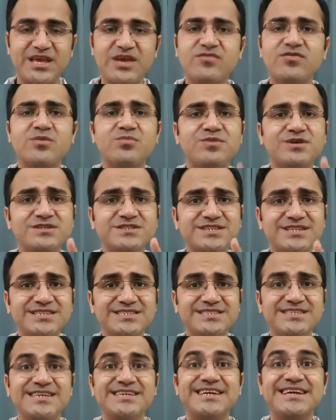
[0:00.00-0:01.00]
If a person
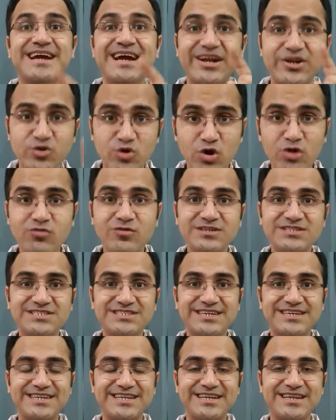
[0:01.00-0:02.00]
is taking
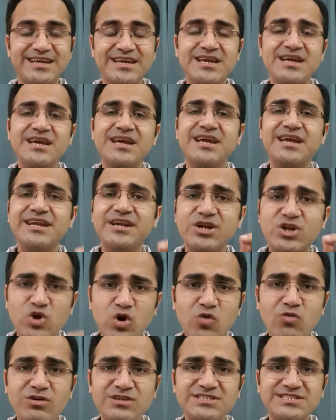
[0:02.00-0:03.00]
atorvastatin, in
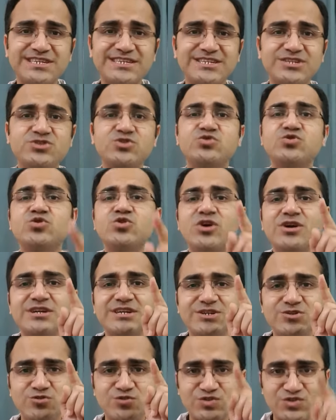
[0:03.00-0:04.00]
atorvastatin you do not
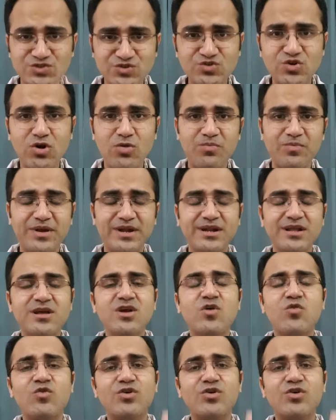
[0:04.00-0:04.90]
need to stop it.